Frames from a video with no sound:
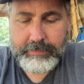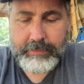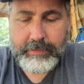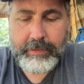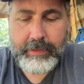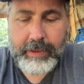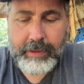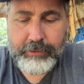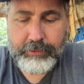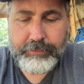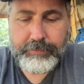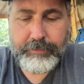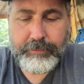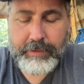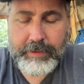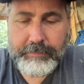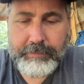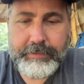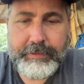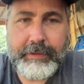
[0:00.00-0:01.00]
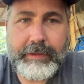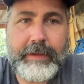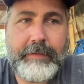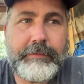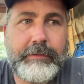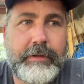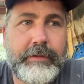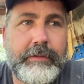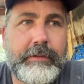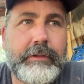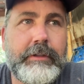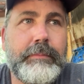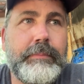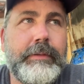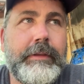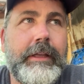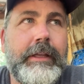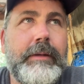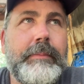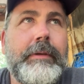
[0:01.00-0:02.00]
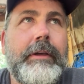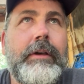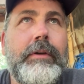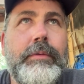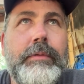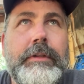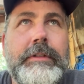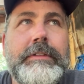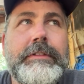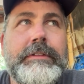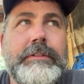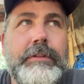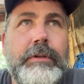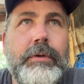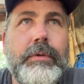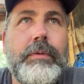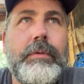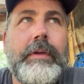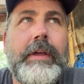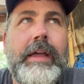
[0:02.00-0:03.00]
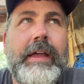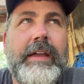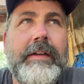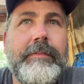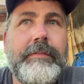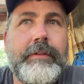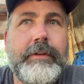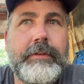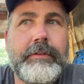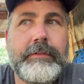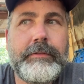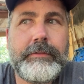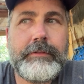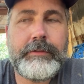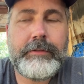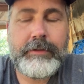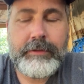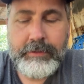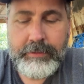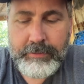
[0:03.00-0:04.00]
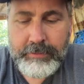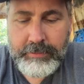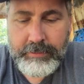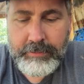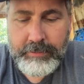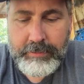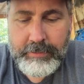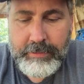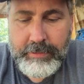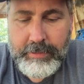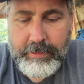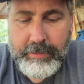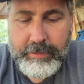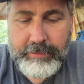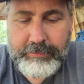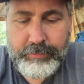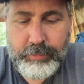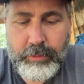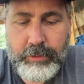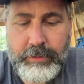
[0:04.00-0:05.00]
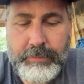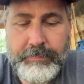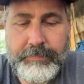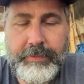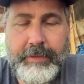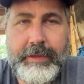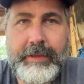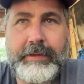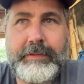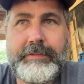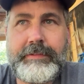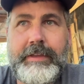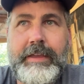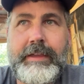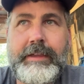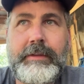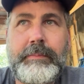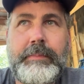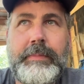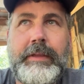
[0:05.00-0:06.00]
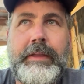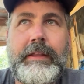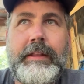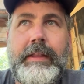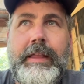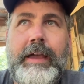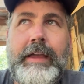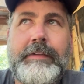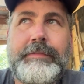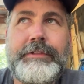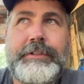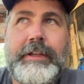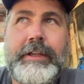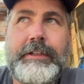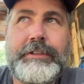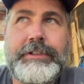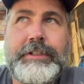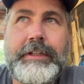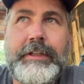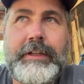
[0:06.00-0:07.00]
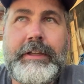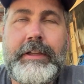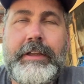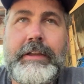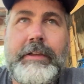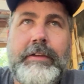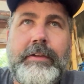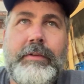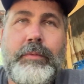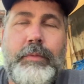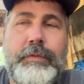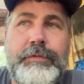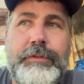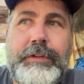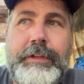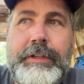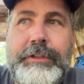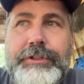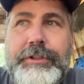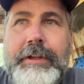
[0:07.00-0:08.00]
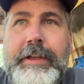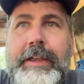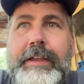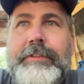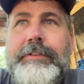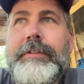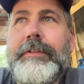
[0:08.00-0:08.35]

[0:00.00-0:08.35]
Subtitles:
Thanks for everything. I have nothing to complain about whatsoever. It's one of them things that can be life-changing if you get your hands